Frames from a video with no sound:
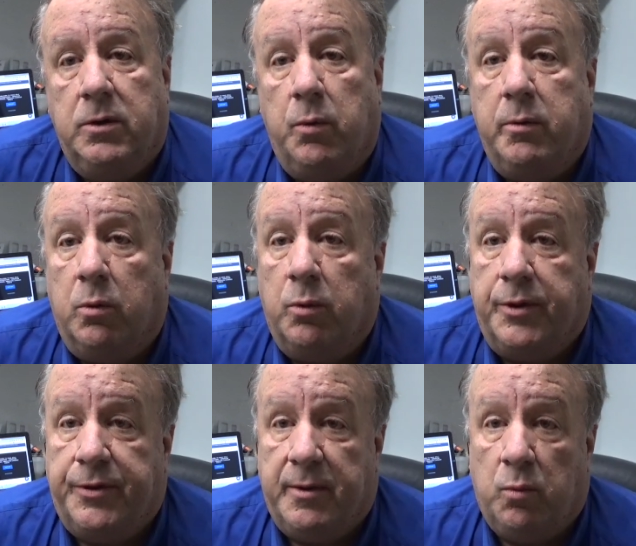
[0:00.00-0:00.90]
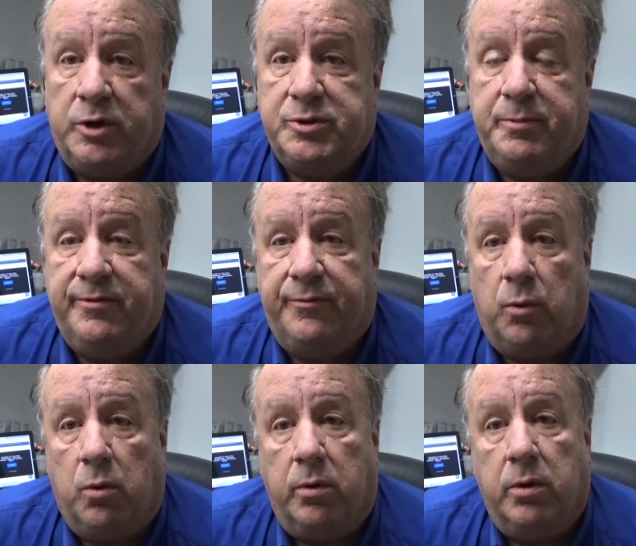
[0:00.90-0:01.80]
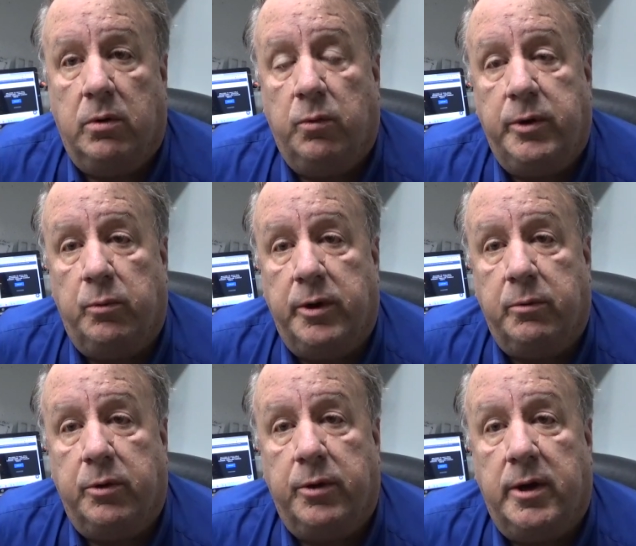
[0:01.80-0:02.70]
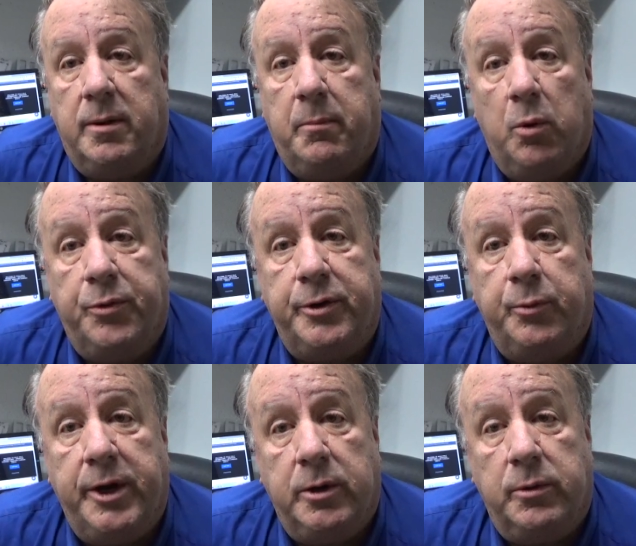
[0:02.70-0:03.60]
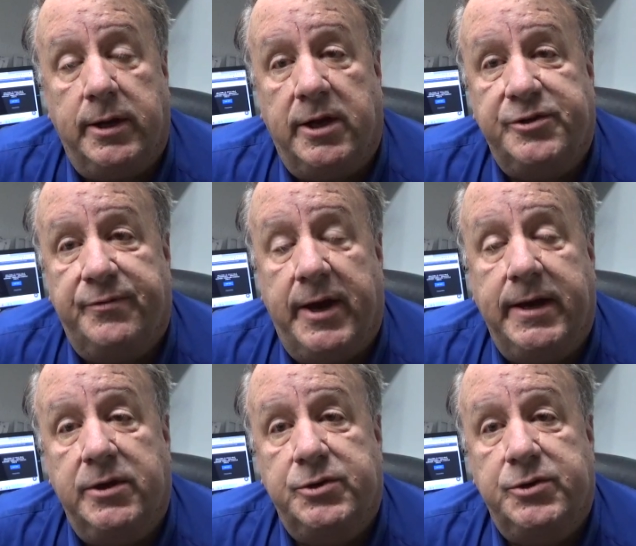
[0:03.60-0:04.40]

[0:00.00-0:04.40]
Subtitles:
We were with them once before when we were both in Reno and Las Vegas.